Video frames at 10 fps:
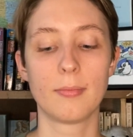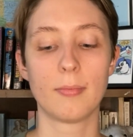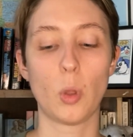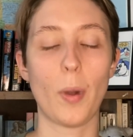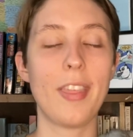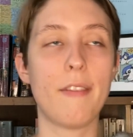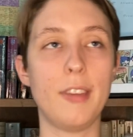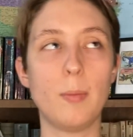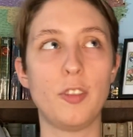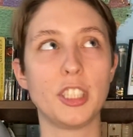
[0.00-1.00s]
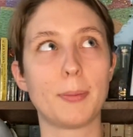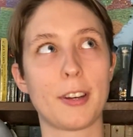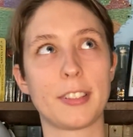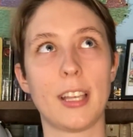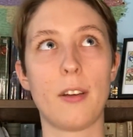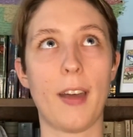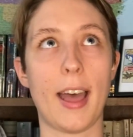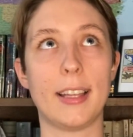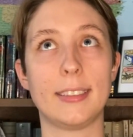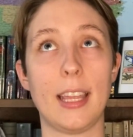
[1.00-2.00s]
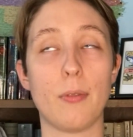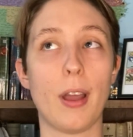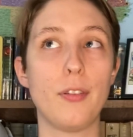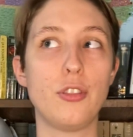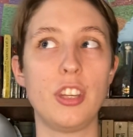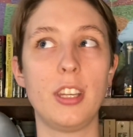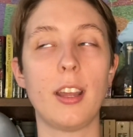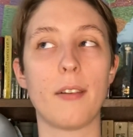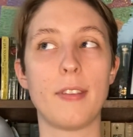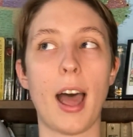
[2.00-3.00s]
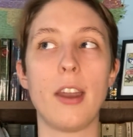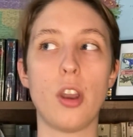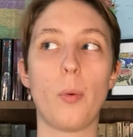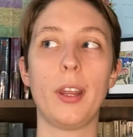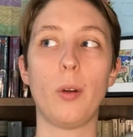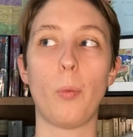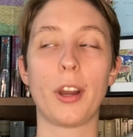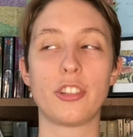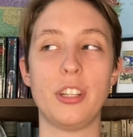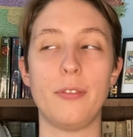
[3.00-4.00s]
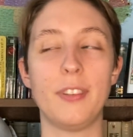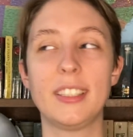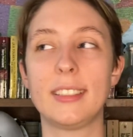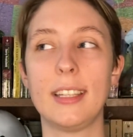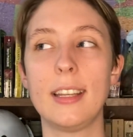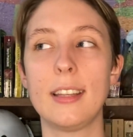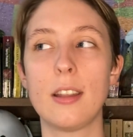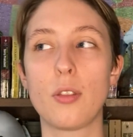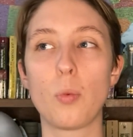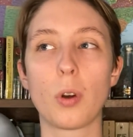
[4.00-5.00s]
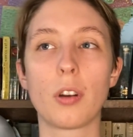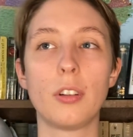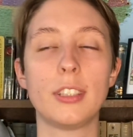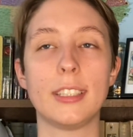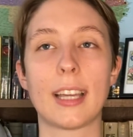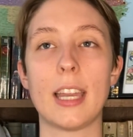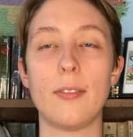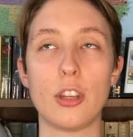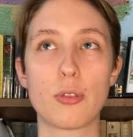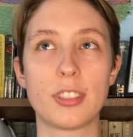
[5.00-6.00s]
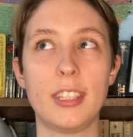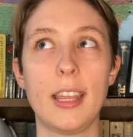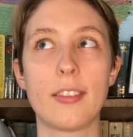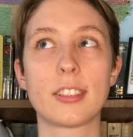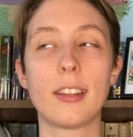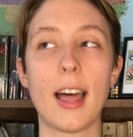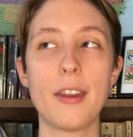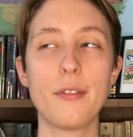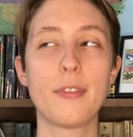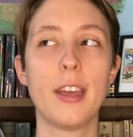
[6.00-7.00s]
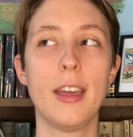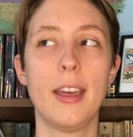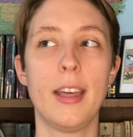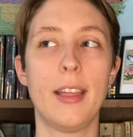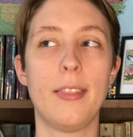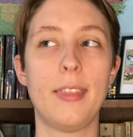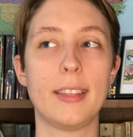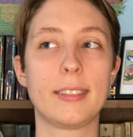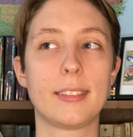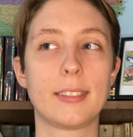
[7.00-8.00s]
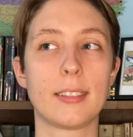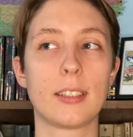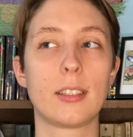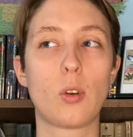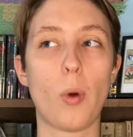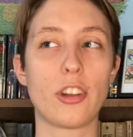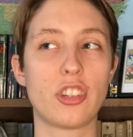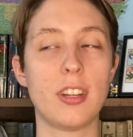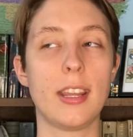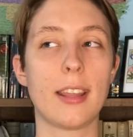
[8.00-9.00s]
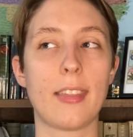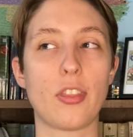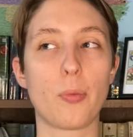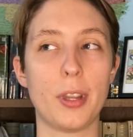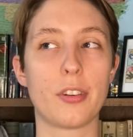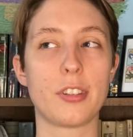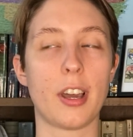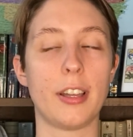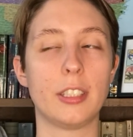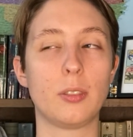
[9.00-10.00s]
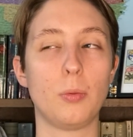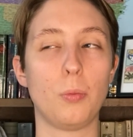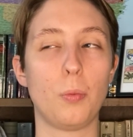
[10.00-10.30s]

the way that Veep feels about herself as a refugee, of not knowing where she fits in the world, is kind of interesting. There's a lot of this questioning that the reader does